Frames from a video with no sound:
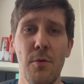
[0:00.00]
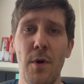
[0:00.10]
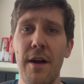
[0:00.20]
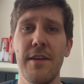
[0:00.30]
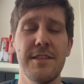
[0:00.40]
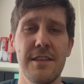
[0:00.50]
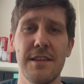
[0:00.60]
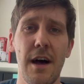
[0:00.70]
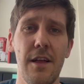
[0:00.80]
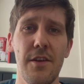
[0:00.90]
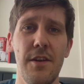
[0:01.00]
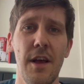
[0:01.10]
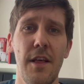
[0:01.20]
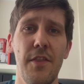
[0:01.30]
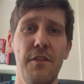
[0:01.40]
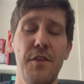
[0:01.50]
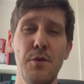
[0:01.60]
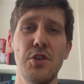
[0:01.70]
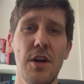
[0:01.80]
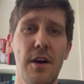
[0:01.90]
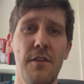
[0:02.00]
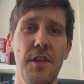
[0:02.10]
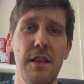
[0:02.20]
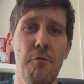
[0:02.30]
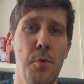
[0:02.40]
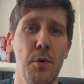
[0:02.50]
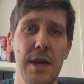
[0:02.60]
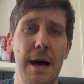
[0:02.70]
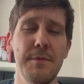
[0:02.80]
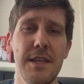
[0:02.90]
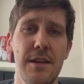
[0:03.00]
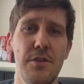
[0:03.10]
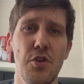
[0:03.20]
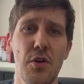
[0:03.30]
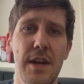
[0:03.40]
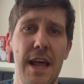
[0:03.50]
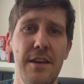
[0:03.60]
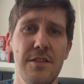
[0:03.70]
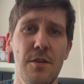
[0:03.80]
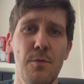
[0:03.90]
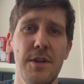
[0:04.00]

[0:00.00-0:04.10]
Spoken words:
and where else to start than the future of the Liverpool captain, Jordan Henderson,